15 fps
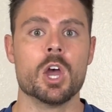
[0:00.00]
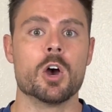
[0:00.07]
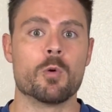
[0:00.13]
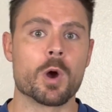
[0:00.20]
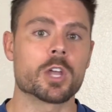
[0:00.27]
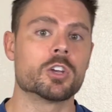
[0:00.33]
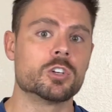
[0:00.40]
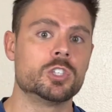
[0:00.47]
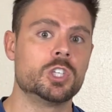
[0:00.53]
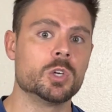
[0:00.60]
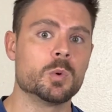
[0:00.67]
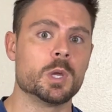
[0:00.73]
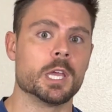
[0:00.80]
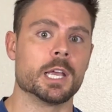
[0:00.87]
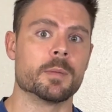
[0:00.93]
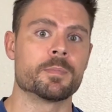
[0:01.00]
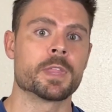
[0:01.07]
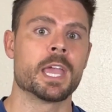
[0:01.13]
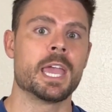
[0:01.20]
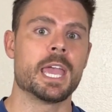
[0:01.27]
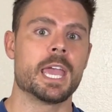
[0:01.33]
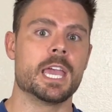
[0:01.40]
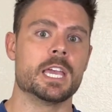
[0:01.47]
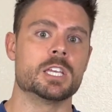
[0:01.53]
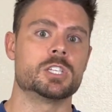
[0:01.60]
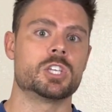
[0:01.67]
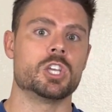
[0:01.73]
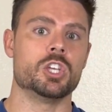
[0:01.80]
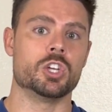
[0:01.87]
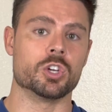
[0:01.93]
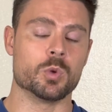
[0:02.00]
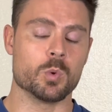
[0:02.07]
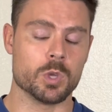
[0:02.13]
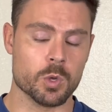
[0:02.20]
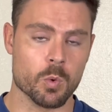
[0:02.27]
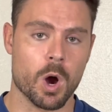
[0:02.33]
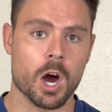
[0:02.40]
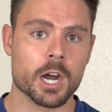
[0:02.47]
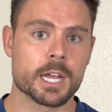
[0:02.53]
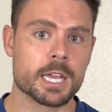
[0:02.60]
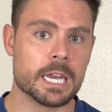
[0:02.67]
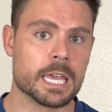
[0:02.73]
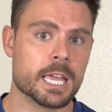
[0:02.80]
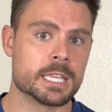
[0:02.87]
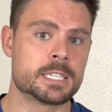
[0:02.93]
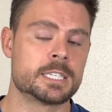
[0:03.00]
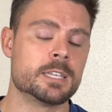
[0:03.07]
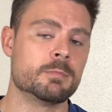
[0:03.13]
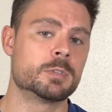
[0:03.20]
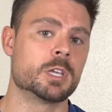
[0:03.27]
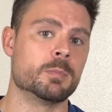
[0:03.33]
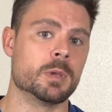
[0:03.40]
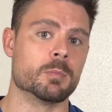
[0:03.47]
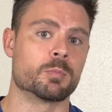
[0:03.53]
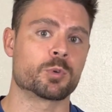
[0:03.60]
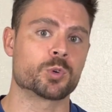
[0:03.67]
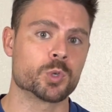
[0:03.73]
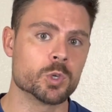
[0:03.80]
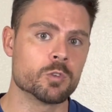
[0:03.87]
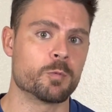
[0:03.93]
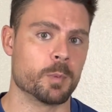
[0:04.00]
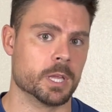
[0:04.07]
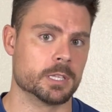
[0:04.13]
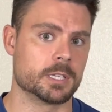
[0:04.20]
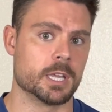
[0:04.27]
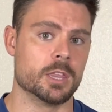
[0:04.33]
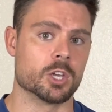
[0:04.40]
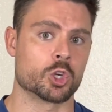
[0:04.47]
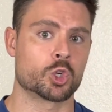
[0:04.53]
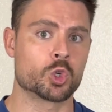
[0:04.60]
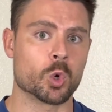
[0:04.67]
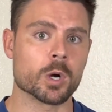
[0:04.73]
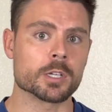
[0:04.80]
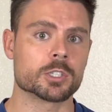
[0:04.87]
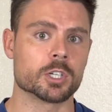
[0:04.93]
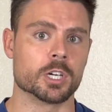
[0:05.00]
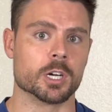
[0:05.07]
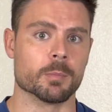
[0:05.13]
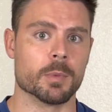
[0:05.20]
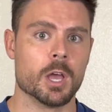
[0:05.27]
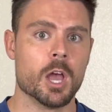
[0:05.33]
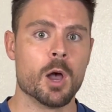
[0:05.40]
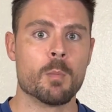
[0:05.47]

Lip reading: what you're doing is you are going to get symptom improvement in the short term,